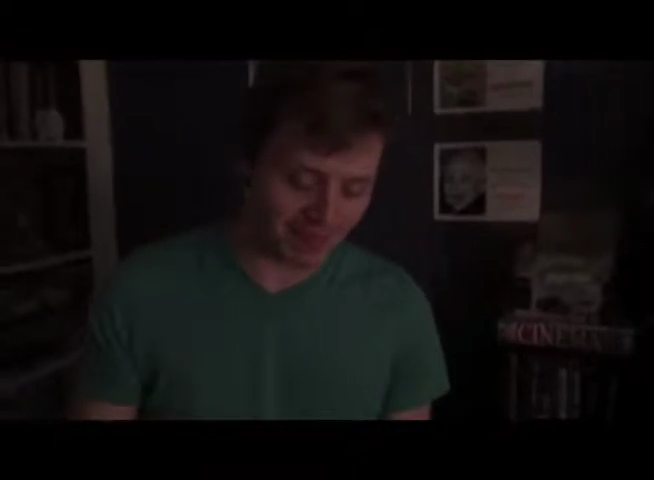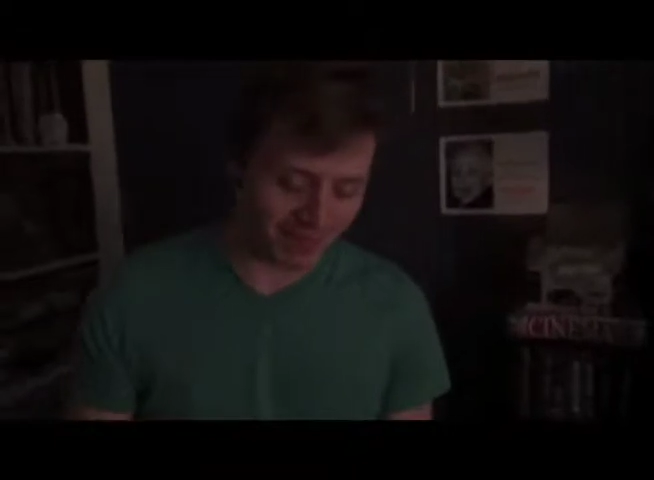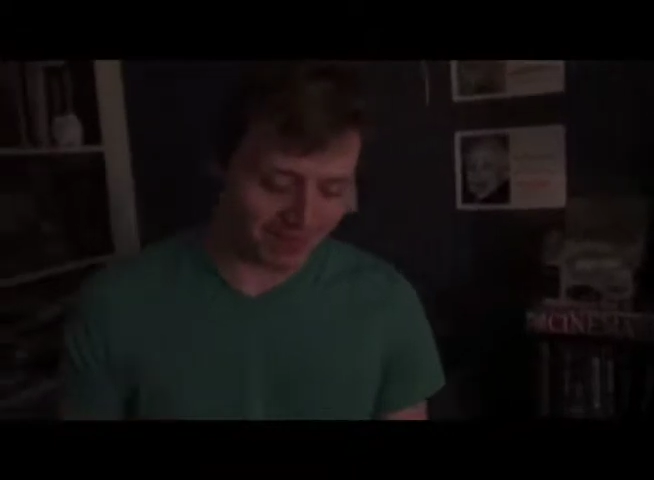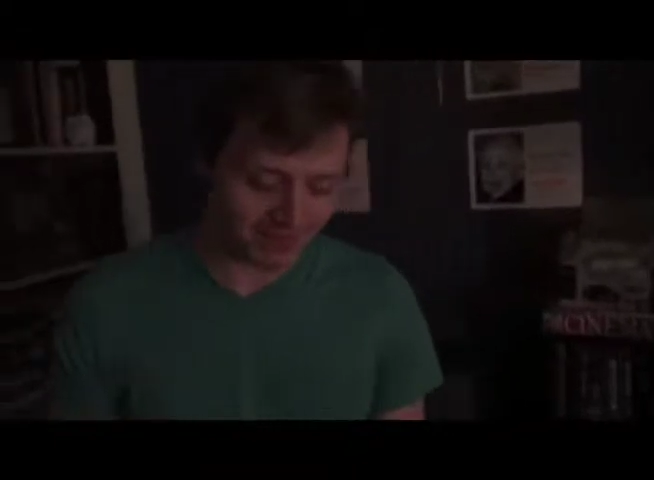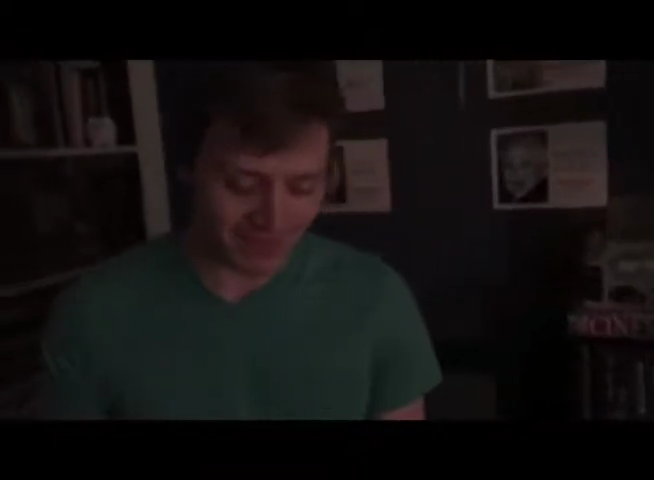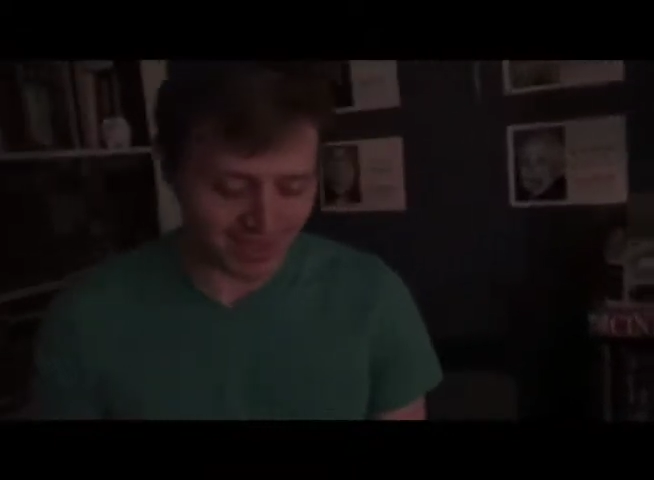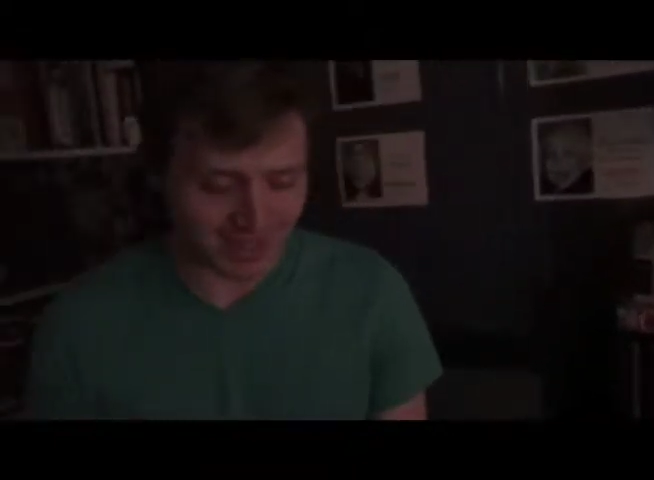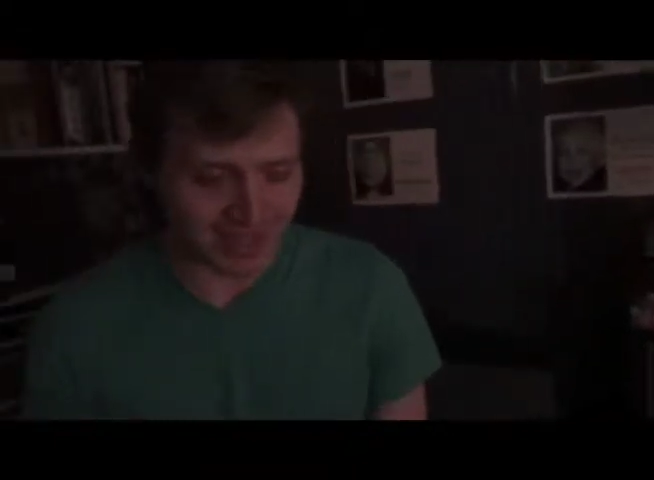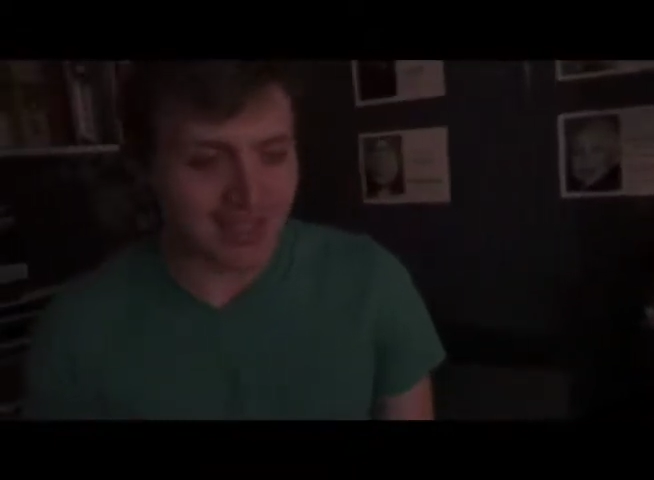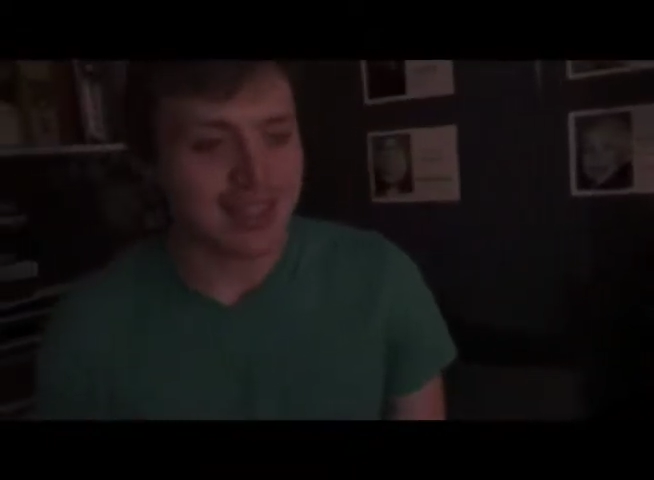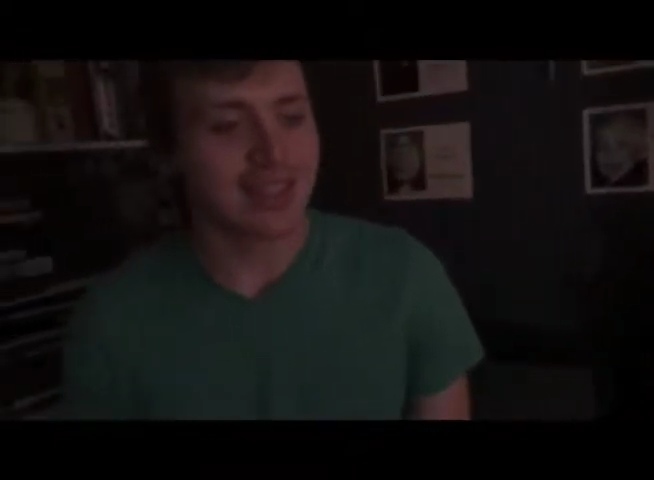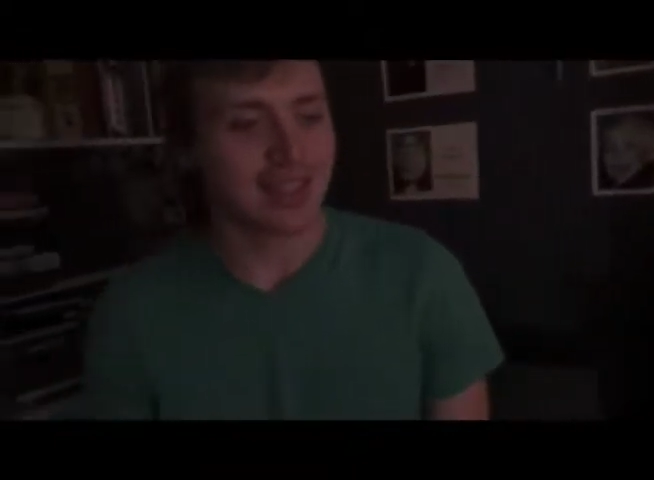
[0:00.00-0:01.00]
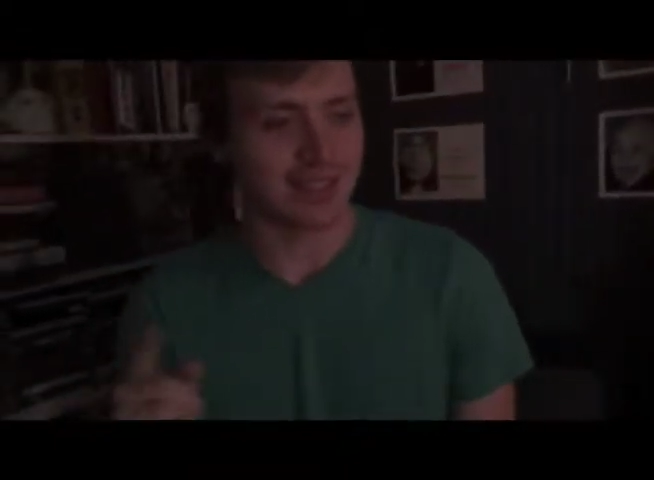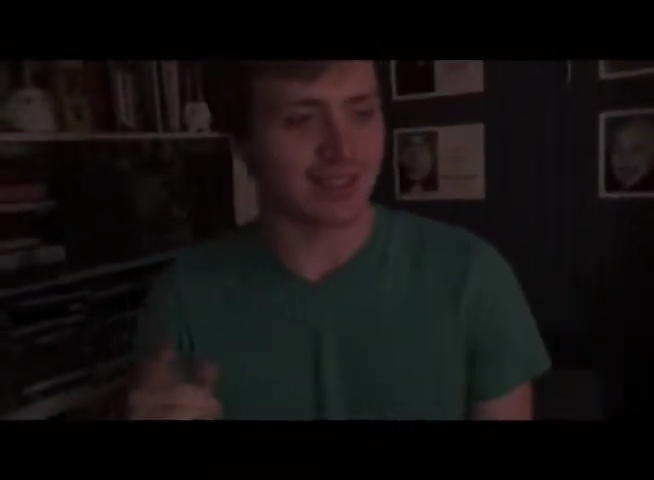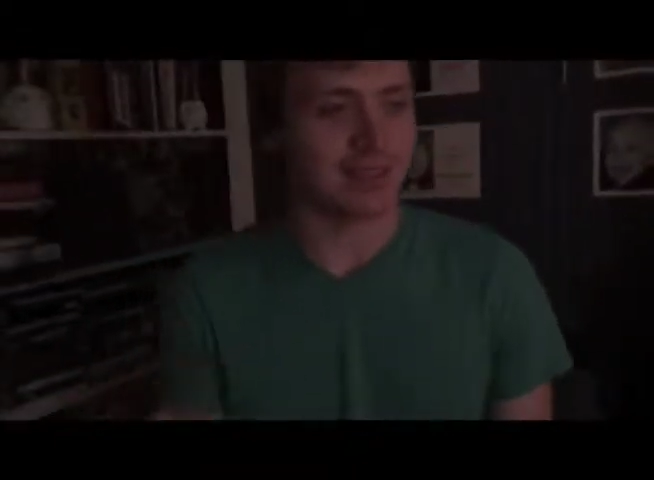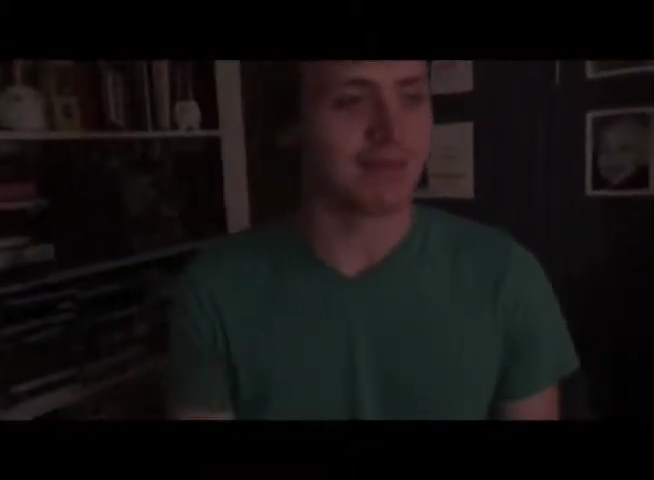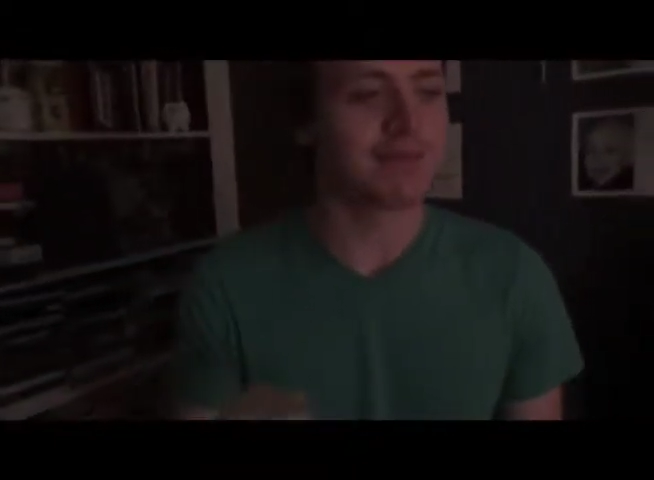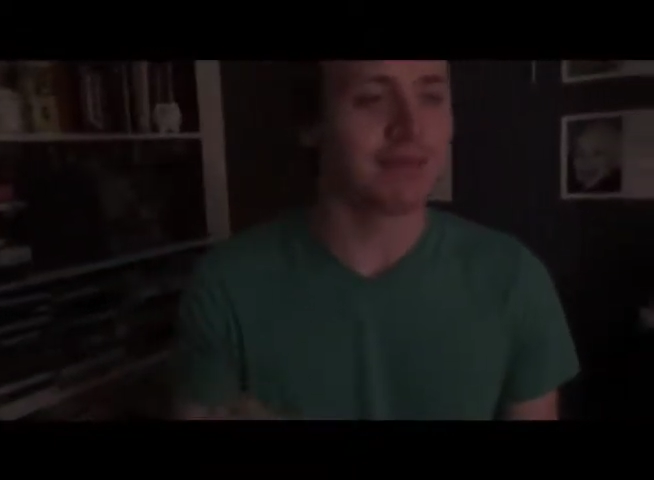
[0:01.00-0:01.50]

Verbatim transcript: It's a tongue twister, isn't it? Yeah.